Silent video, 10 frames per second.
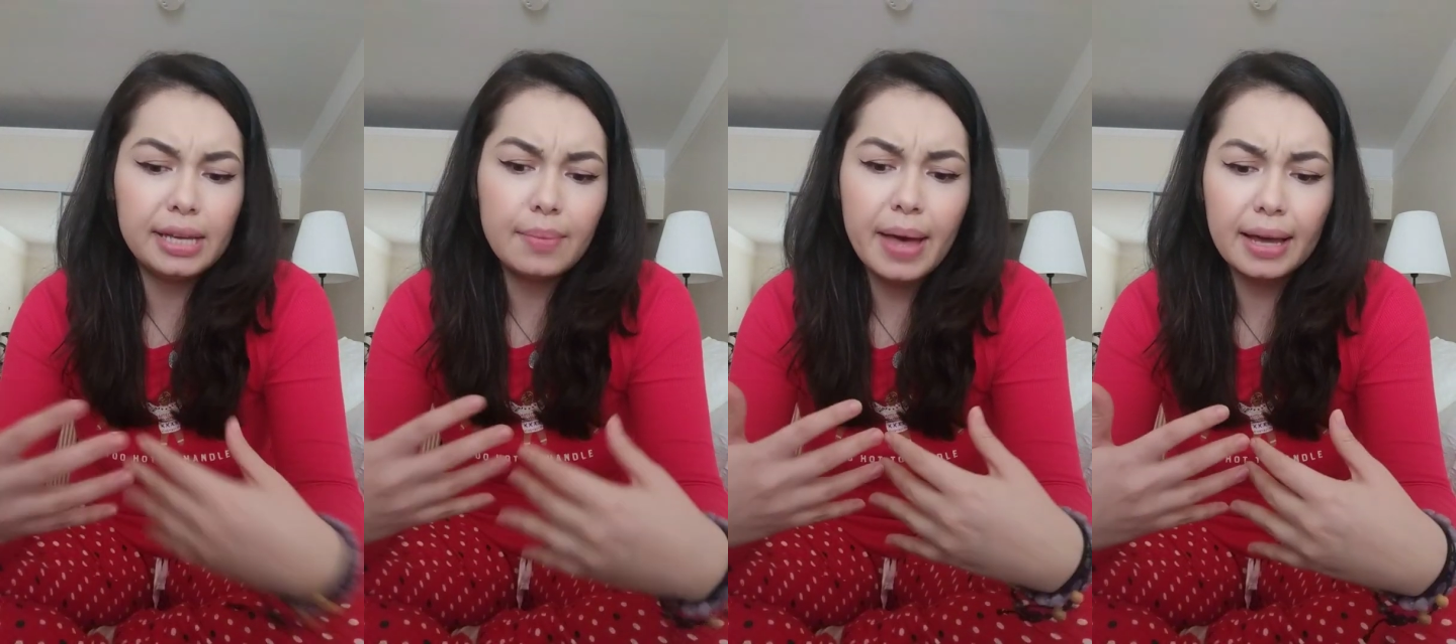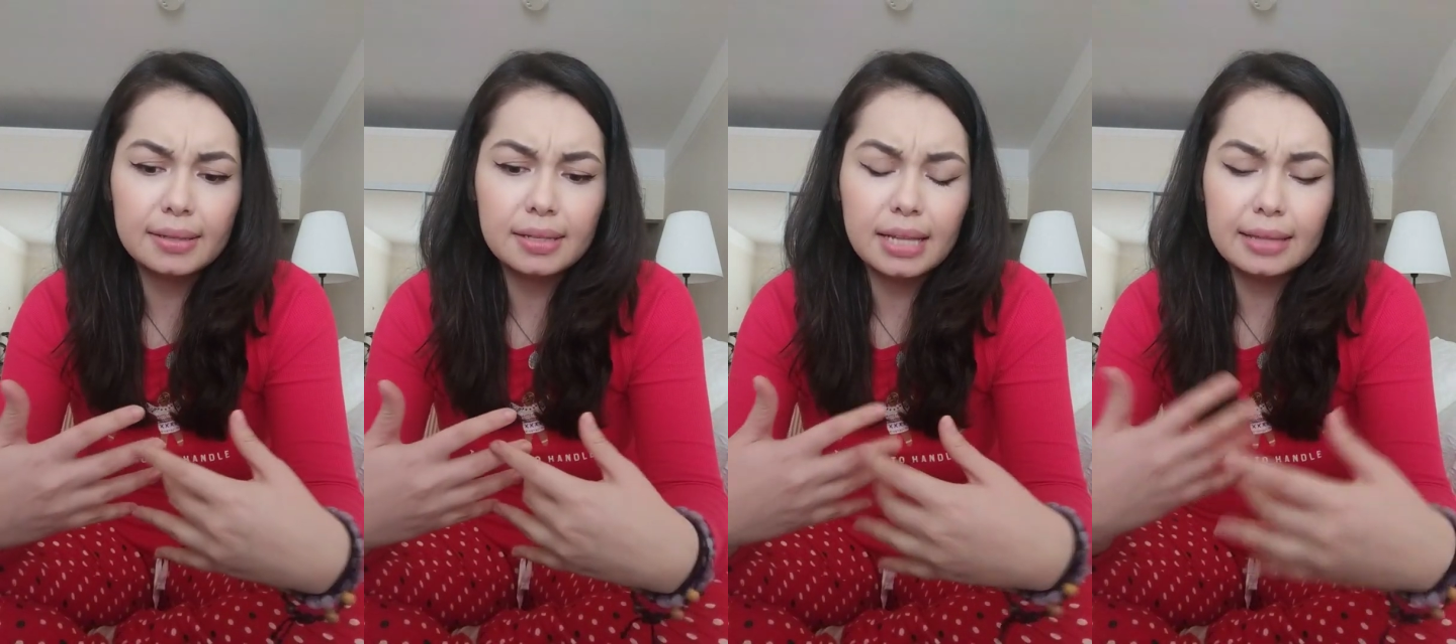get back
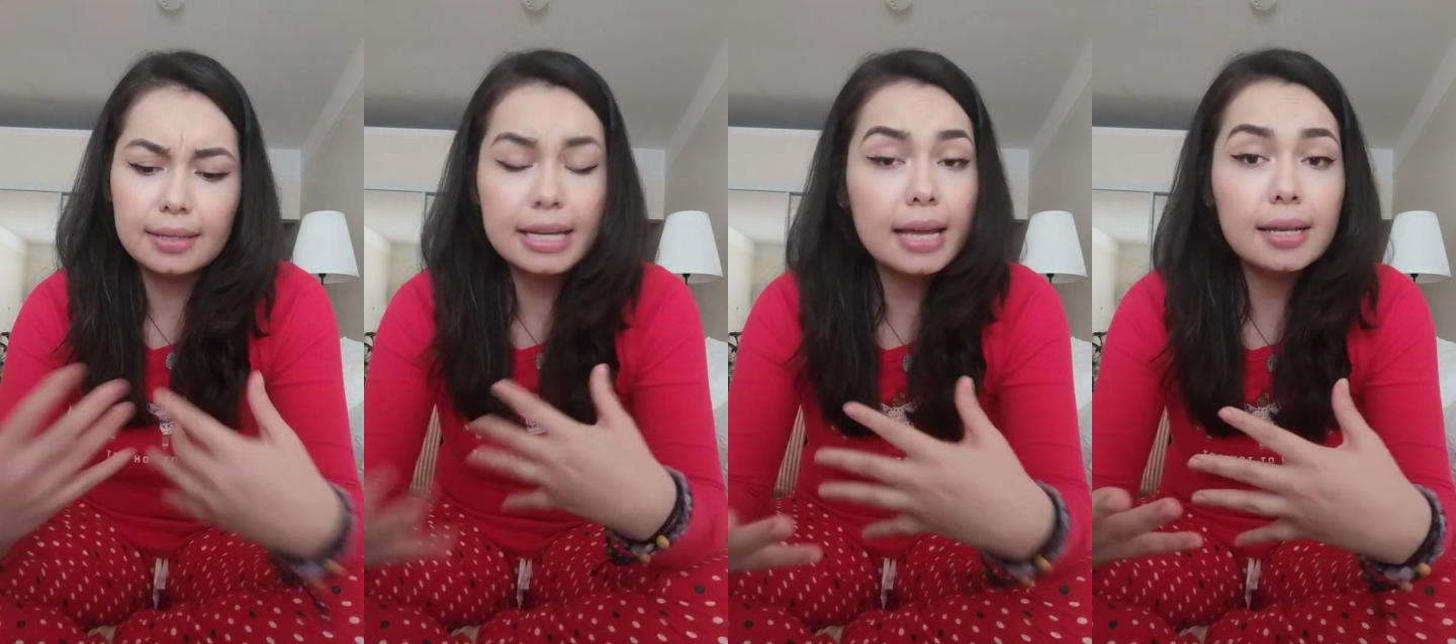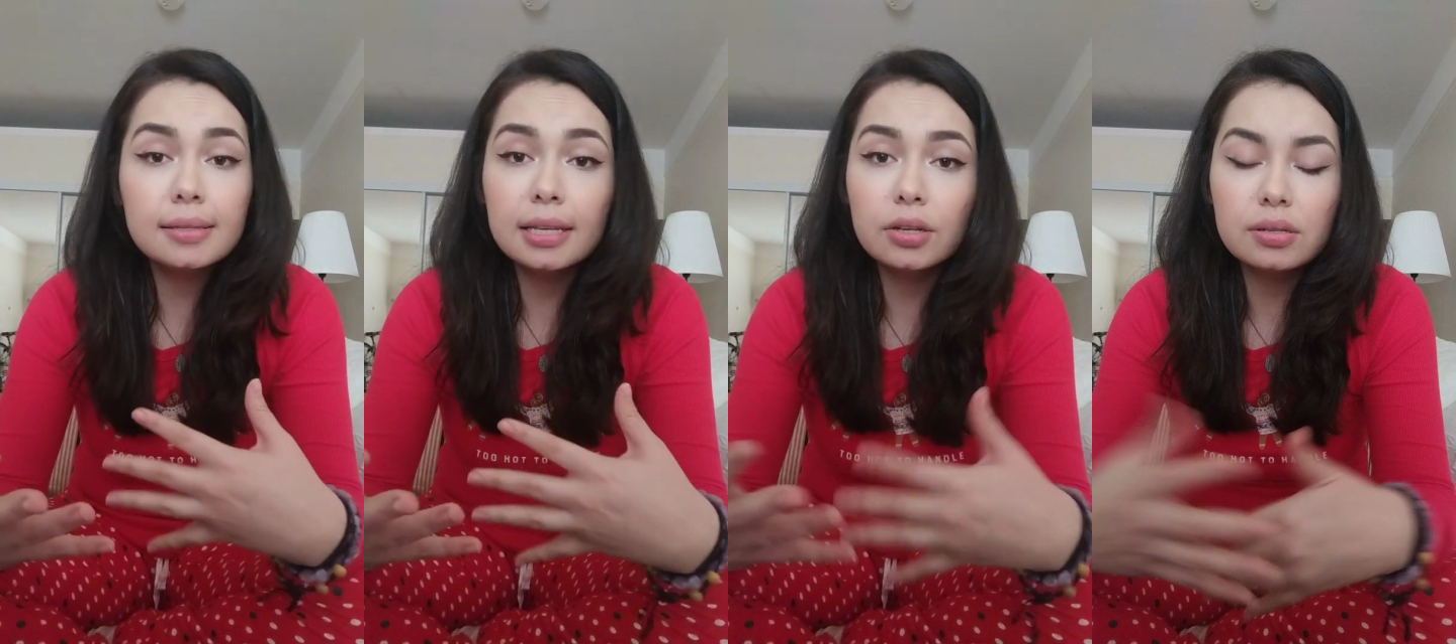into like the dating
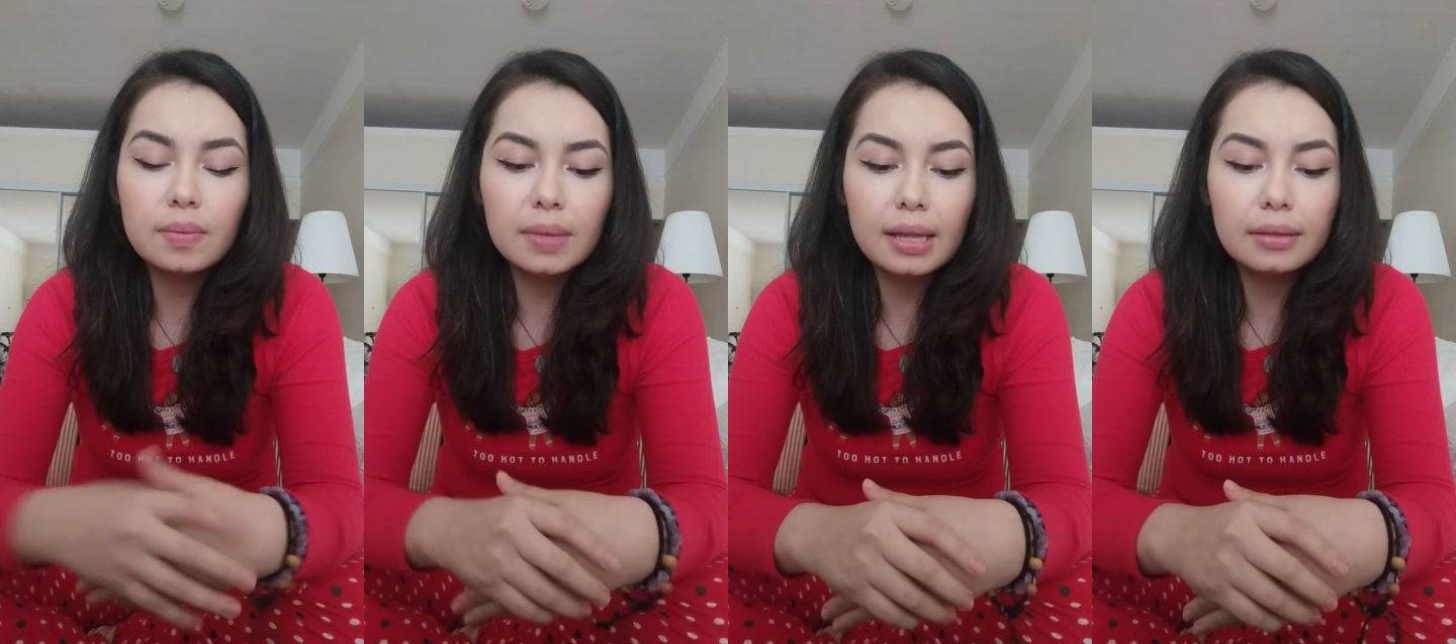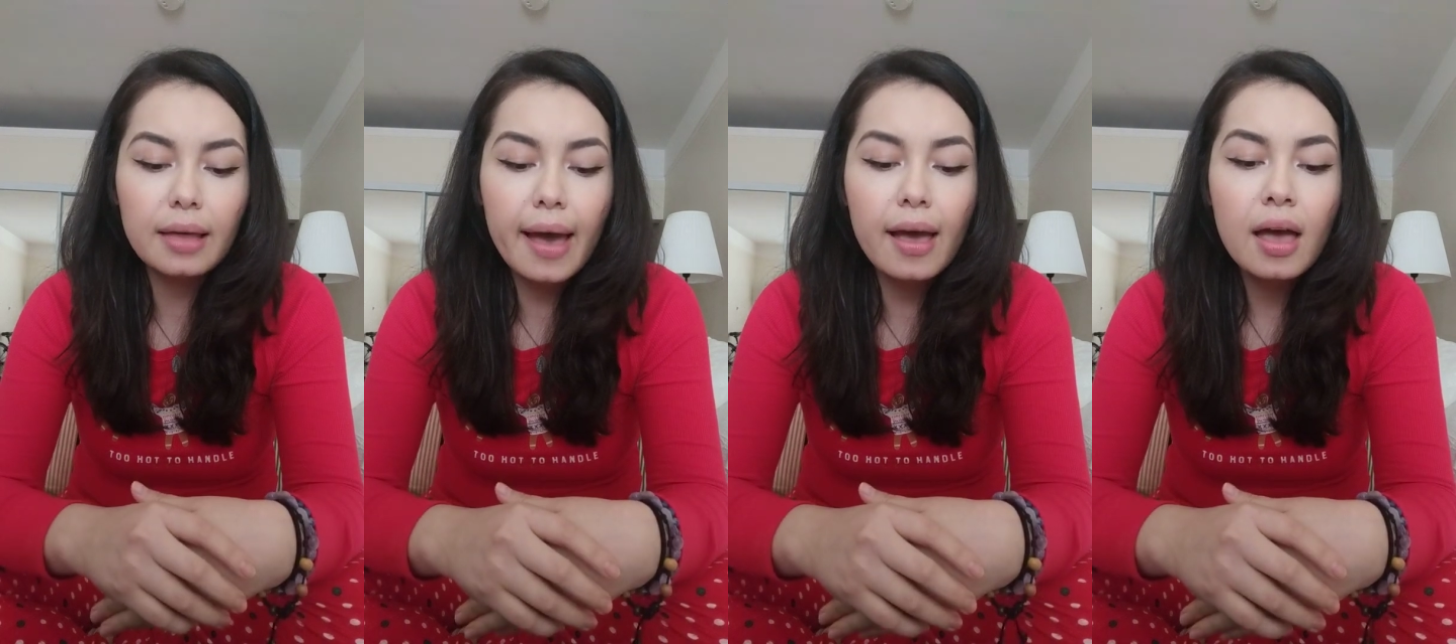scene or something like
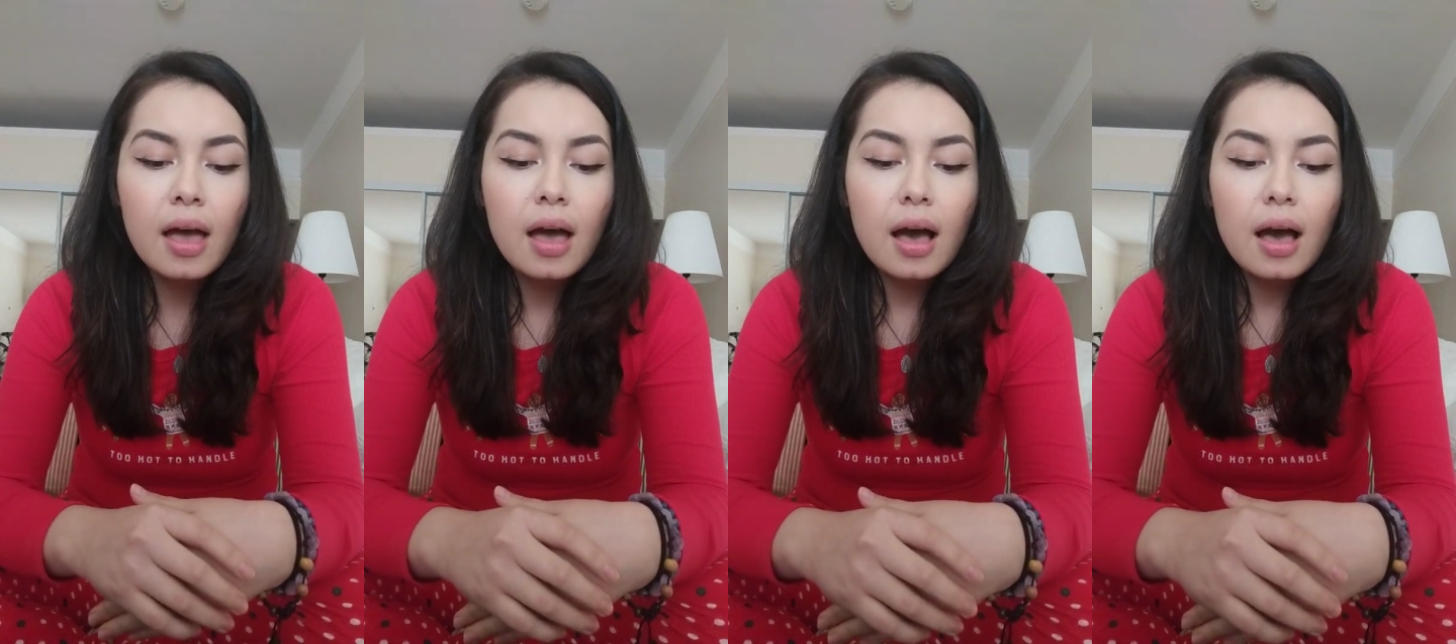that.